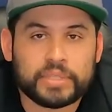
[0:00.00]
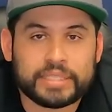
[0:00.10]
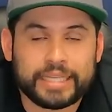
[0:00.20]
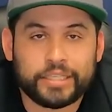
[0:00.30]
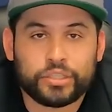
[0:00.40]

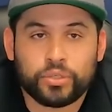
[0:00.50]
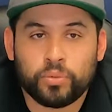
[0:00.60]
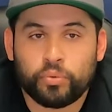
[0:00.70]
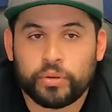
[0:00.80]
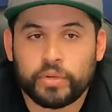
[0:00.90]
Stage
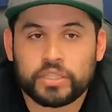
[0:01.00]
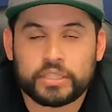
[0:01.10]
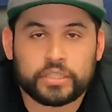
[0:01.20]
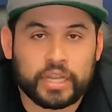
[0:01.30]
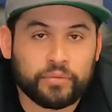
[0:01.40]
2 pretty much
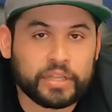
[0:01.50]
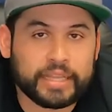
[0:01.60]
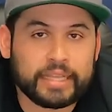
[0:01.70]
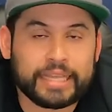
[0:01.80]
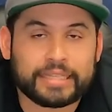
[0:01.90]
is
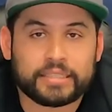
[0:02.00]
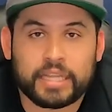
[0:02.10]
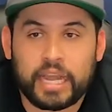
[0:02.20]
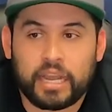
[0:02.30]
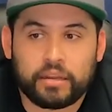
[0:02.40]
everything that's
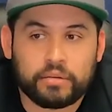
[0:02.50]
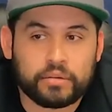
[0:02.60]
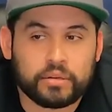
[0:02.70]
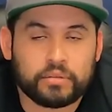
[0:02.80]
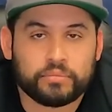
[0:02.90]
not
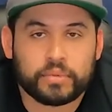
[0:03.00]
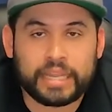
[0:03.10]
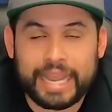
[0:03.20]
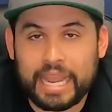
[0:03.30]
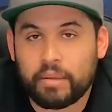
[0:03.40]

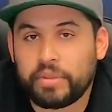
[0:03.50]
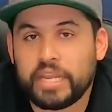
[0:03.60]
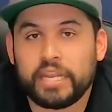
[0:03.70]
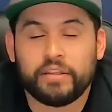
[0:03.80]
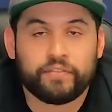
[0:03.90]
cam
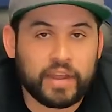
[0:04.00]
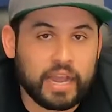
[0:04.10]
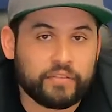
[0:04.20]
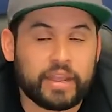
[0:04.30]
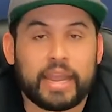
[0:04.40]

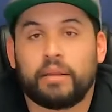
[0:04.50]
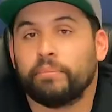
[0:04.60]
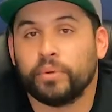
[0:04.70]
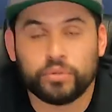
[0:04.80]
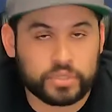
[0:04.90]
E85
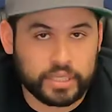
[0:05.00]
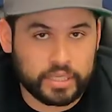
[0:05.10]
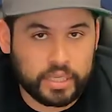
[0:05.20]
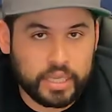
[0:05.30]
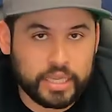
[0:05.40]
and
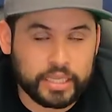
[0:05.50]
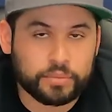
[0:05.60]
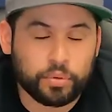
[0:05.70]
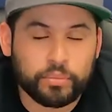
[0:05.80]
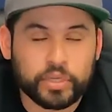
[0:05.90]
boosted.
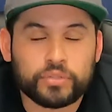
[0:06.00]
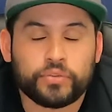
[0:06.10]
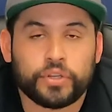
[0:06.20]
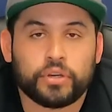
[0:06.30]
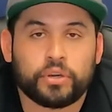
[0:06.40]
It's pretty much
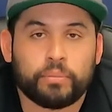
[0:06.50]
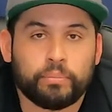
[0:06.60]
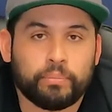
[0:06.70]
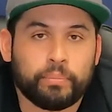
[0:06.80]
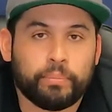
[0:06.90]
for your
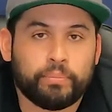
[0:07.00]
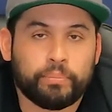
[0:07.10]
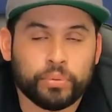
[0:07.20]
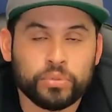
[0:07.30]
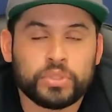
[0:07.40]

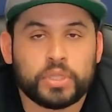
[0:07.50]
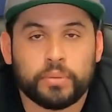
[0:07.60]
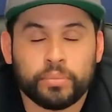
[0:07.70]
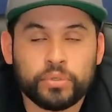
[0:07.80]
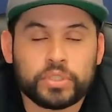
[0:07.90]

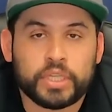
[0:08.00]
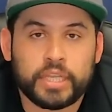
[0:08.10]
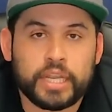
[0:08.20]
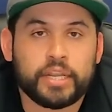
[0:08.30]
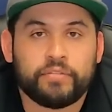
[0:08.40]
boosted
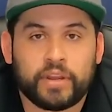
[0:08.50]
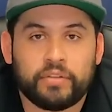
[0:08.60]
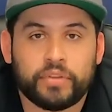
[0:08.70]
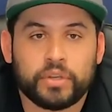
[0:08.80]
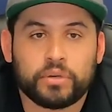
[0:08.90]

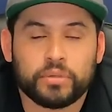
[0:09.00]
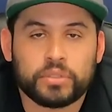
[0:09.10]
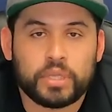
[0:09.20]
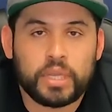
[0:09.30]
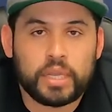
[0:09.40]
E85
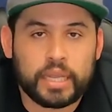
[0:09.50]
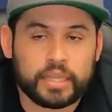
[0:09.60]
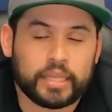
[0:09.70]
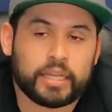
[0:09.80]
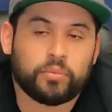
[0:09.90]
vehicles.
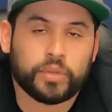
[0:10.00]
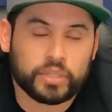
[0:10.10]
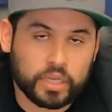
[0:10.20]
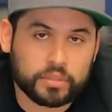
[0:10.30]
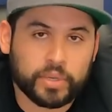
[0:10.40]
And then we
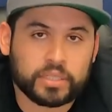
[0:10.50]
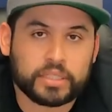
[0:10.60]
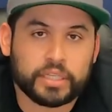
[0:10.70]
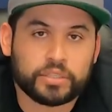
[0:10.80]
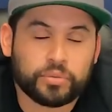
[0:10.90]
talked about
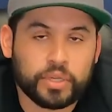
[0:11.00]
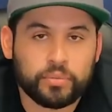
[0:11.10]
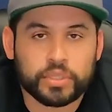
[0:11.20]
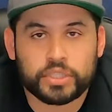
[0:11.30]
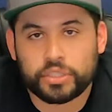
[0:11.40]
stage 3,
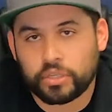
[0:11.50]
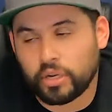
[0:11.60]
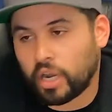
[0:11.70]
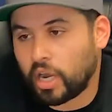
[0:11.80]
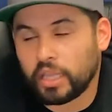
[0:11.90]
which is
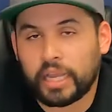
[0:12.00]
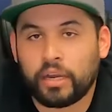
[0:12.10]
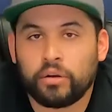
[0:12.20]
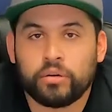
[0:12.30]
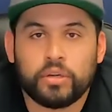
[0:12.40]
your
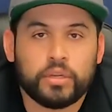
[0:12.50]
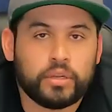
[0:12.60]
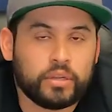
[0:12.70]
all-out